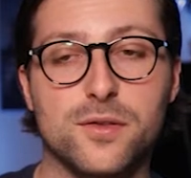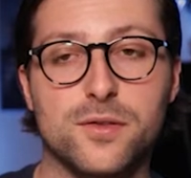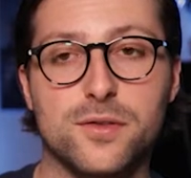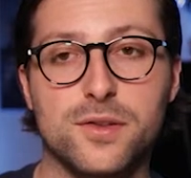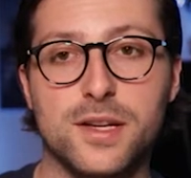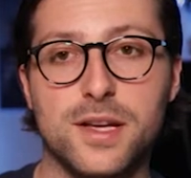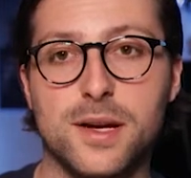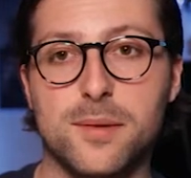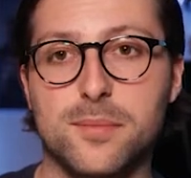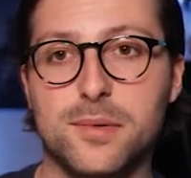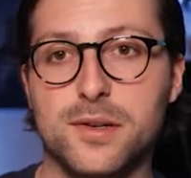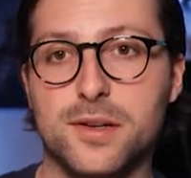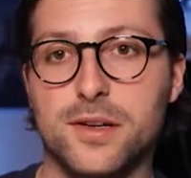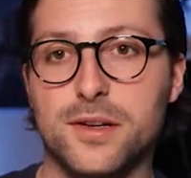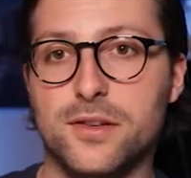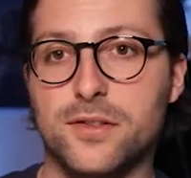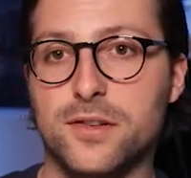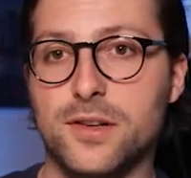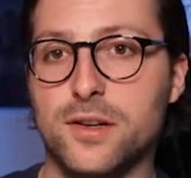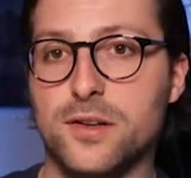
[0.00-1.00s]
of the
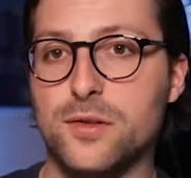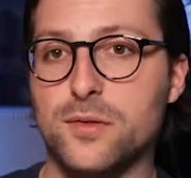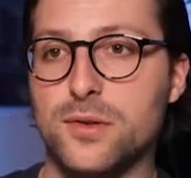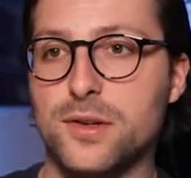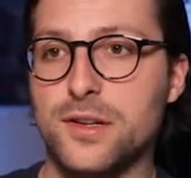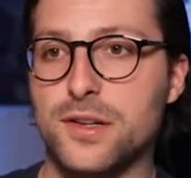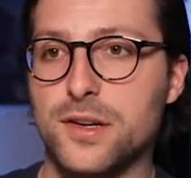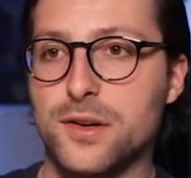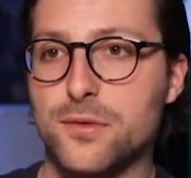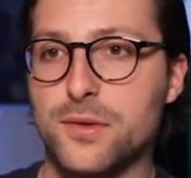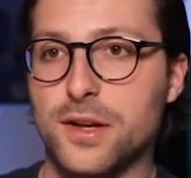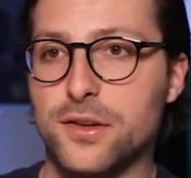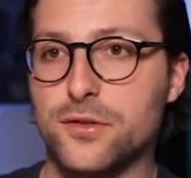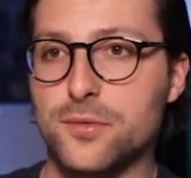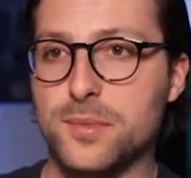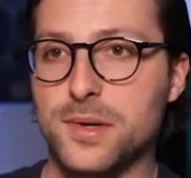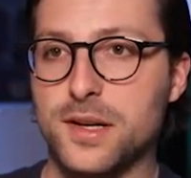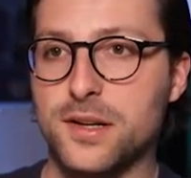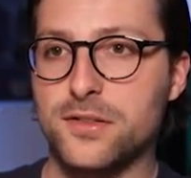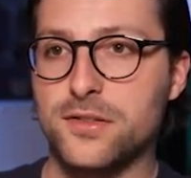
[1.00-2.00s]
applicants include in their
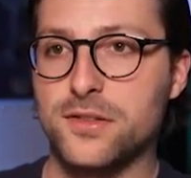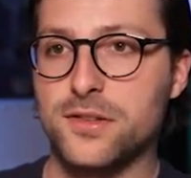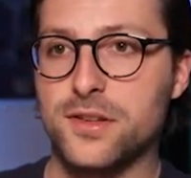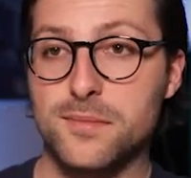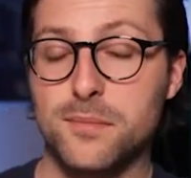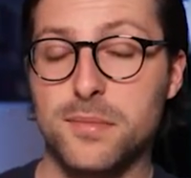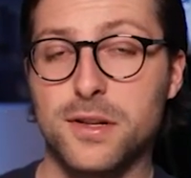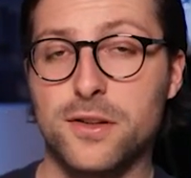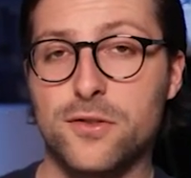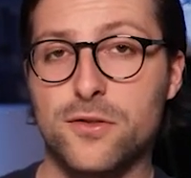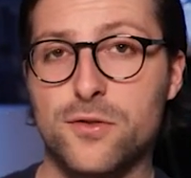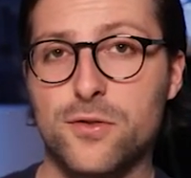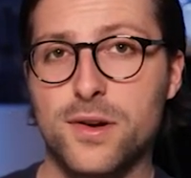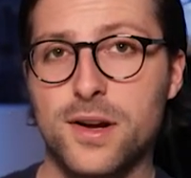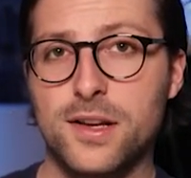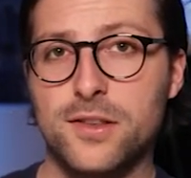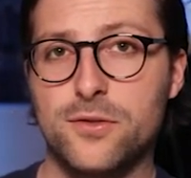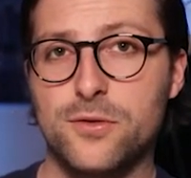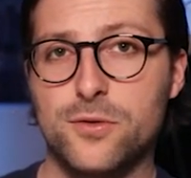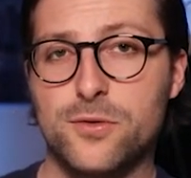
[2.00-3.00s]
resumes, but
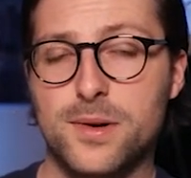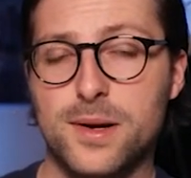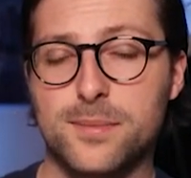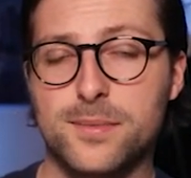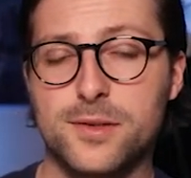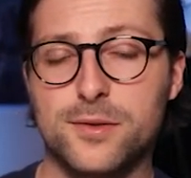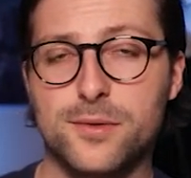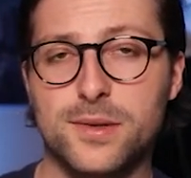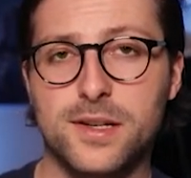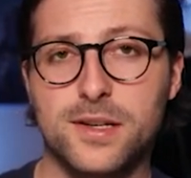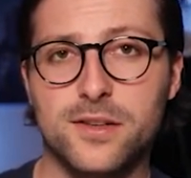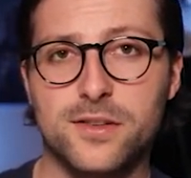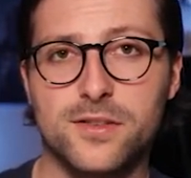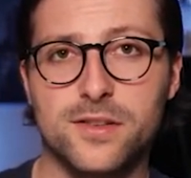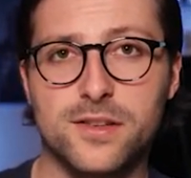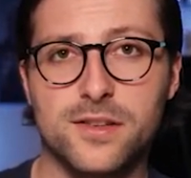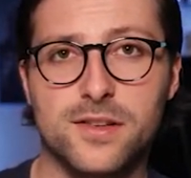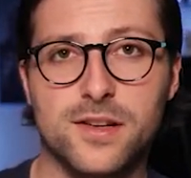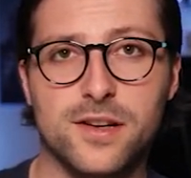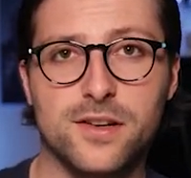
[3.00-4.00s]
try to grab the reader's
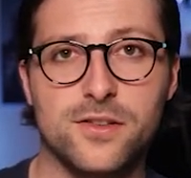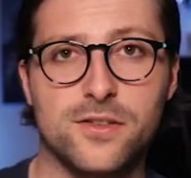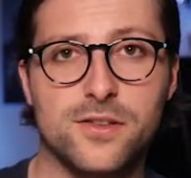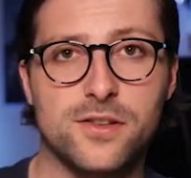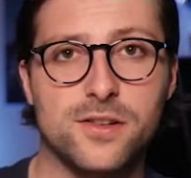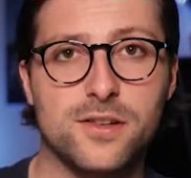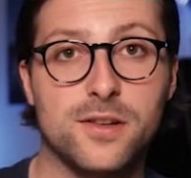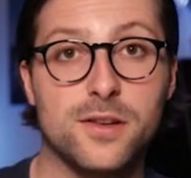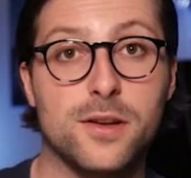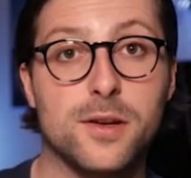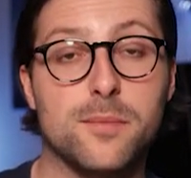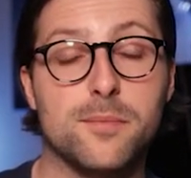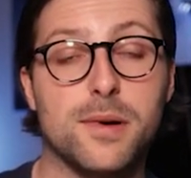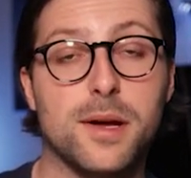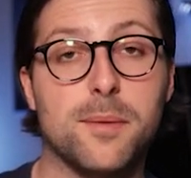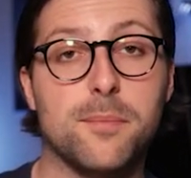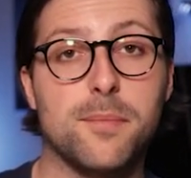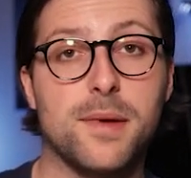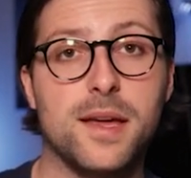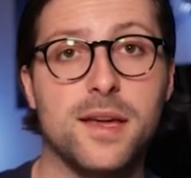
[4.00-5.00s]
attention
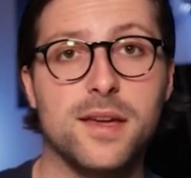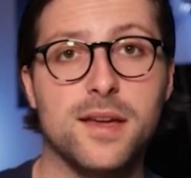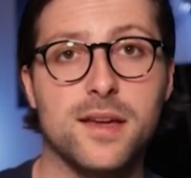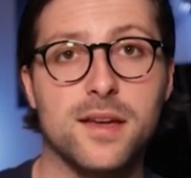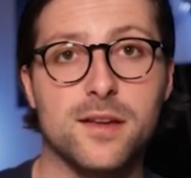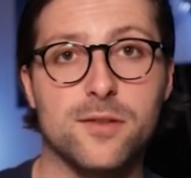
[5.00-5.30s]
by making